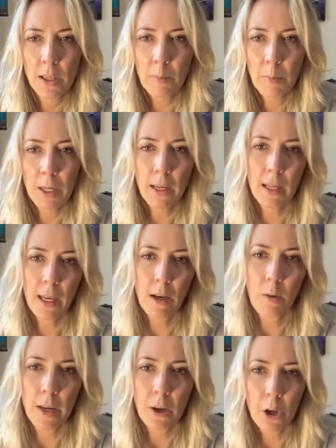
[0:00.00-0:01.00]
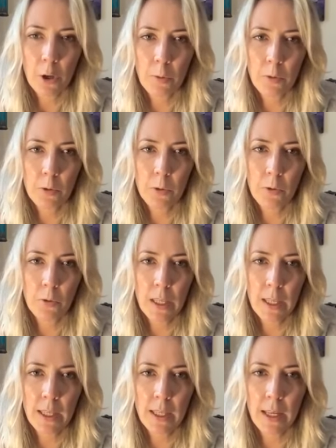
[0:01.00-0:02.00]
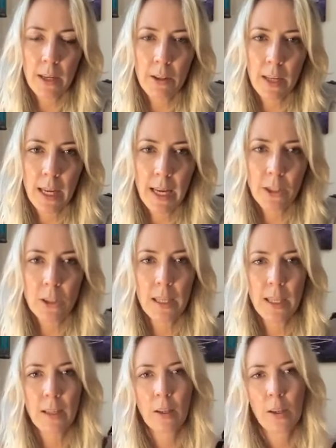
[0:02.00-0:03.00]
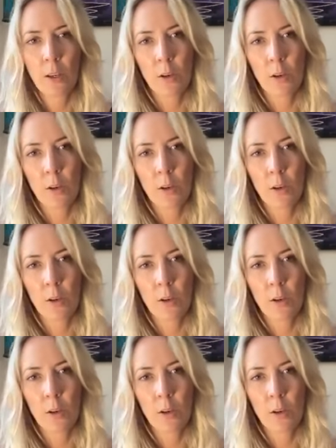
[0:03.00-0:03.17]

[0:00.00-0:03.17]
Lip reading: I mean, I get quite a hopeful feeling here that actually